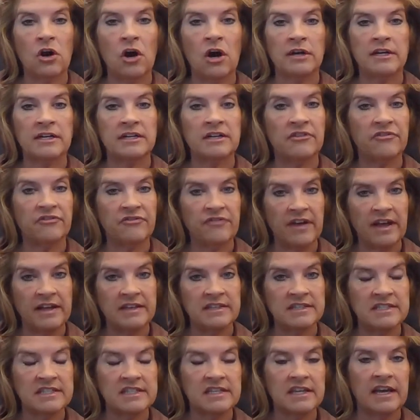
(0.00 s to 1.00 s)
on an
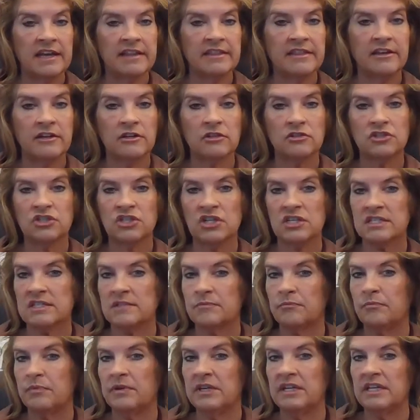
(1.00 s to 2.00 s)
offense, and they're
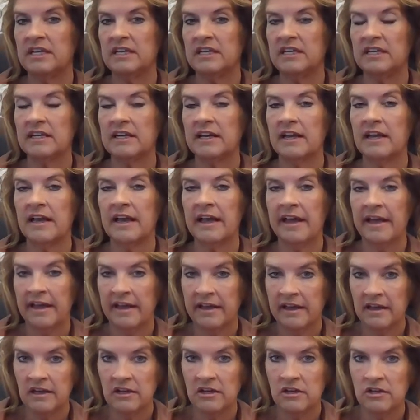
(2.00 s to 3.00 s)
just being
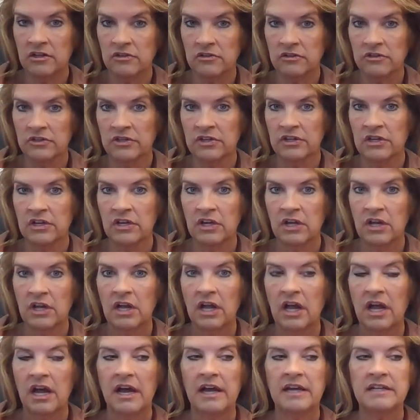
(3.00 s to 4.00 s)
held
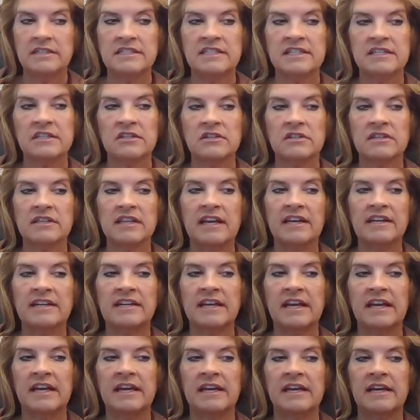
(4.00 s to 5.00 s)
until they
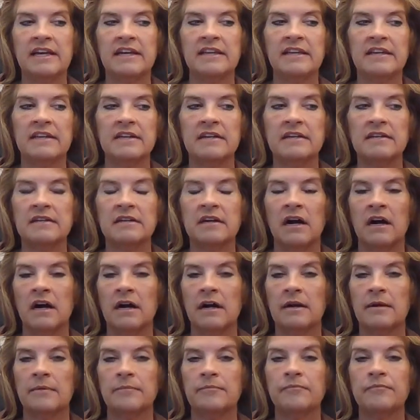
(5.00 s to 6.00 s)
can
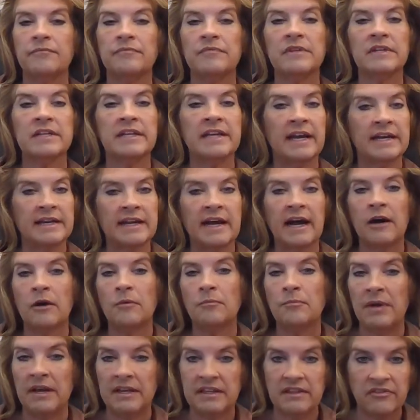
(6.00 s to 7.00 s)
get
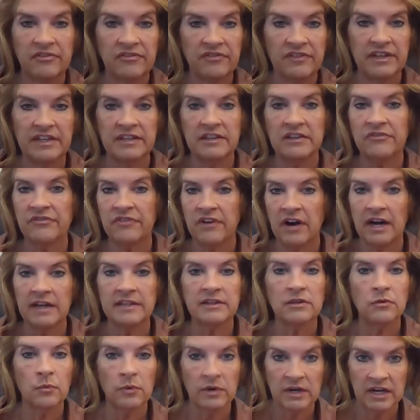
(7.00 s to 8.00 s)
out, pay the fee, the
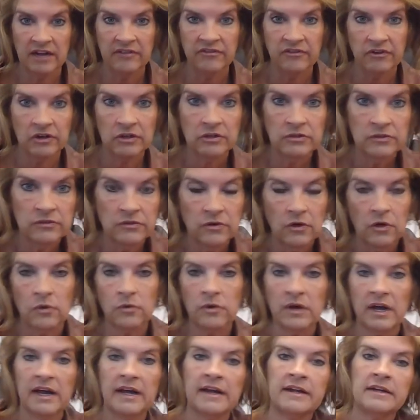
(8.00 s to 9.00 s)
fine, the whatever,
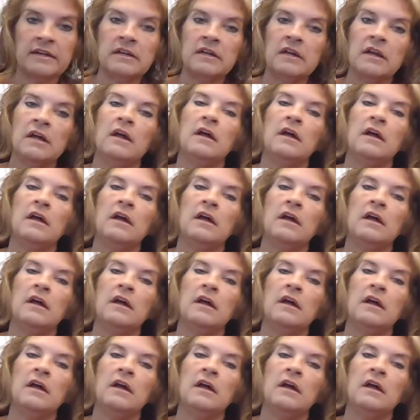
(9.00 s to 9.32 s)
okay?